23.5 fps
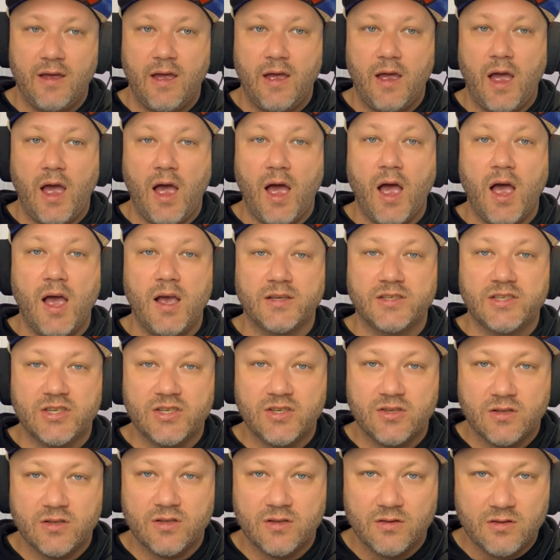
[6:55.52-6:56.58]
a
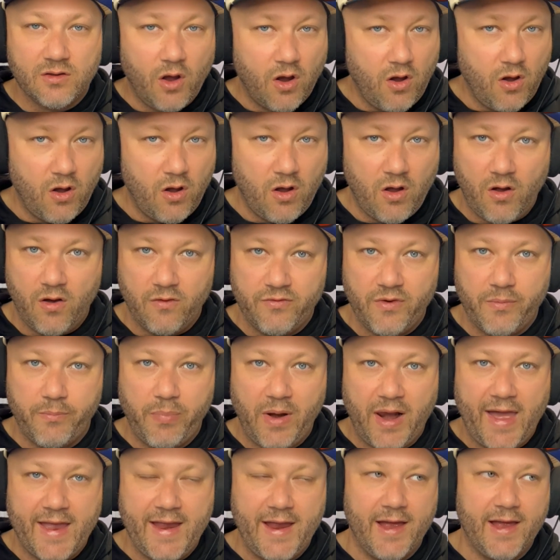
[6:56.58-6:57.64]
star of a
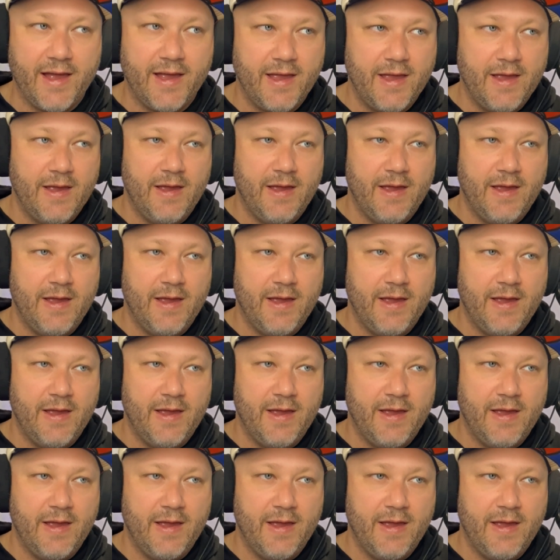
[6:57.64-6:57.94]
player,